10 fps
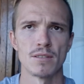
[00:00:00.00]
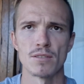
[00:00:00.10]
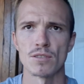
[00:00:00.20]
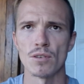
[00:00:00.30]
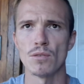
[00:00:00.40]

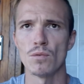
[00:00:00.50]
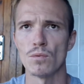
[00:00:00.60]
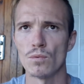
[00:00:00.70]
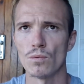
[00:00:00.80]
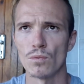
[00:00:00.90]
So
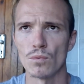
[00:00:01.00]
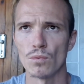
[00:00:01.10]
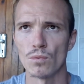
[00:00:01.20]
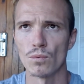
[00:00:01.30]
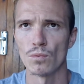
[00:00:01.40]

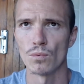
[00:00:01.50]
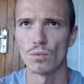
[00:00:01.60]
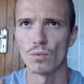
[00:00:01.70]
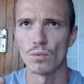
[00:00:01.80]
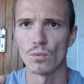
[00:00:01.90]

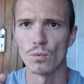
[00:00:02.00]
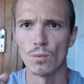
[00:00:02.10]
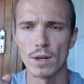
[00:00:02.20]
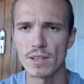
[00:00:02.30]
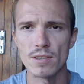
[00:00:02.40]

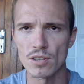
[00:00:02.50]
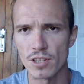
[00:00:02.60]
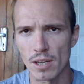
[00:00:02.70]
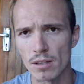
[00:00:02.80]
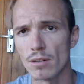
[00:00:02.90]
what is this
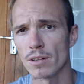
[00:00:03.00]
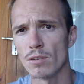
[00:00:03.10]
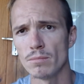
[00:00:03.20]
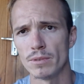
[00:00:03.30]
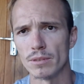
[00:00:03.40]
child going
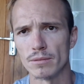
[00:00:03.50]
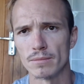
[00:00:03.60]
home to?